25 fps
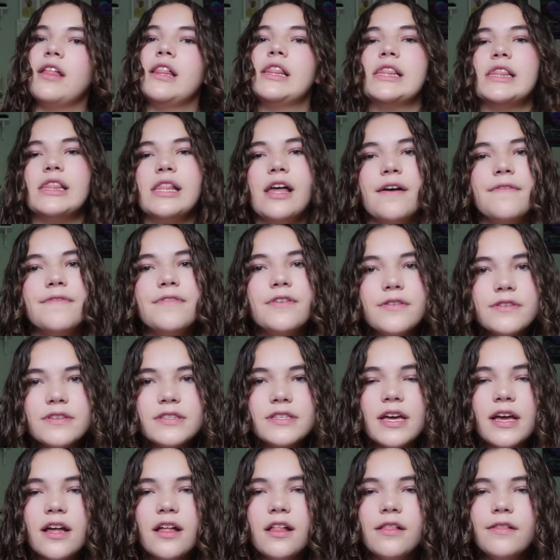Love
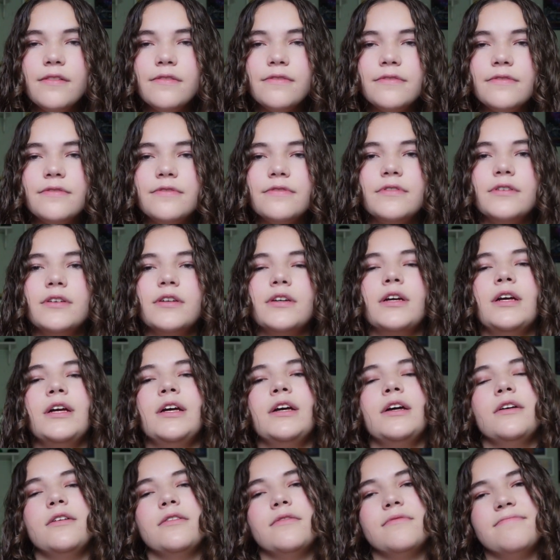yourself,
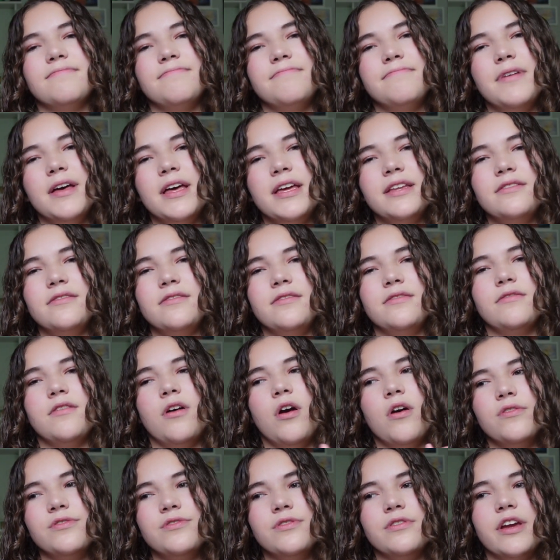but
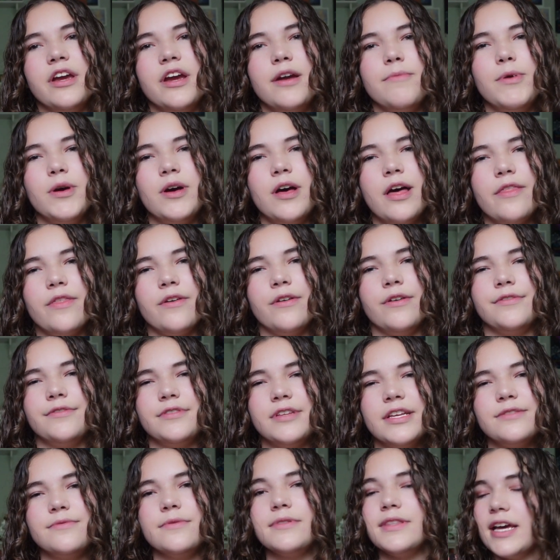also care about others.
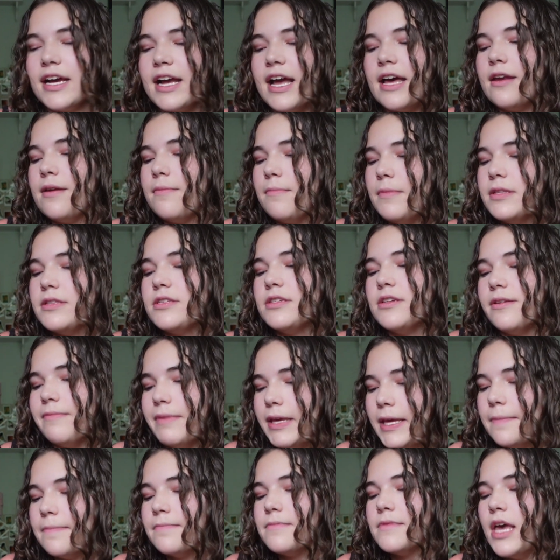That's what that kind of means to
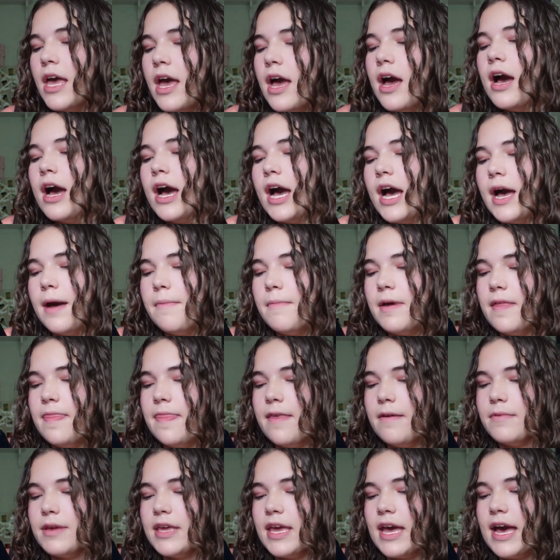me. And
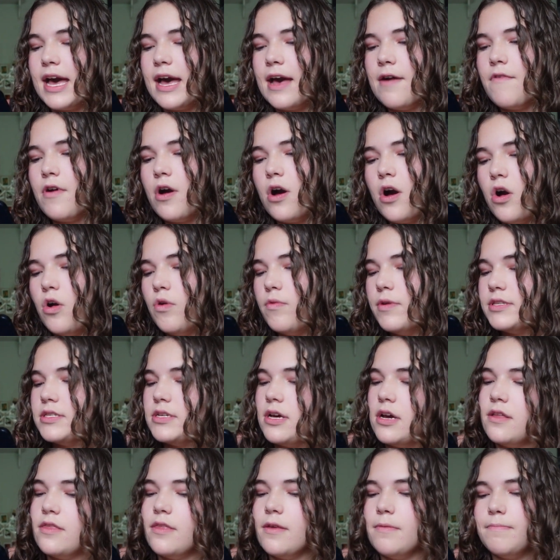then we have always
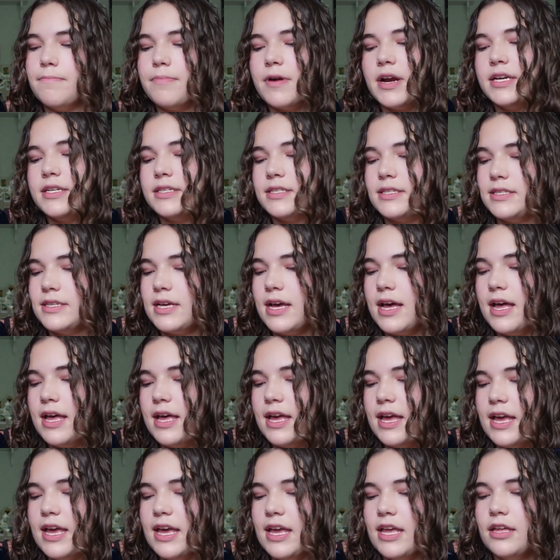on the bright
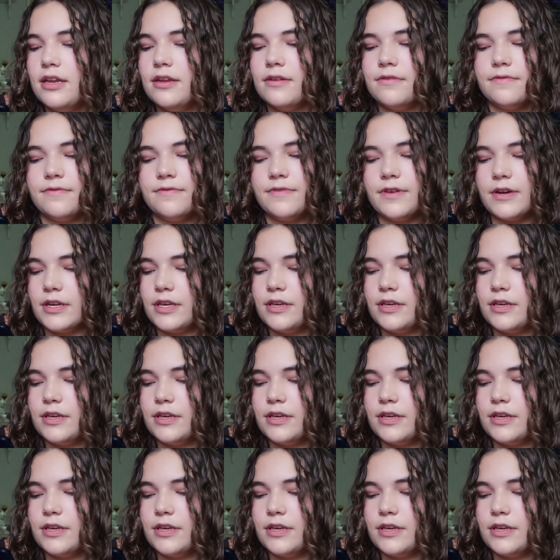side, very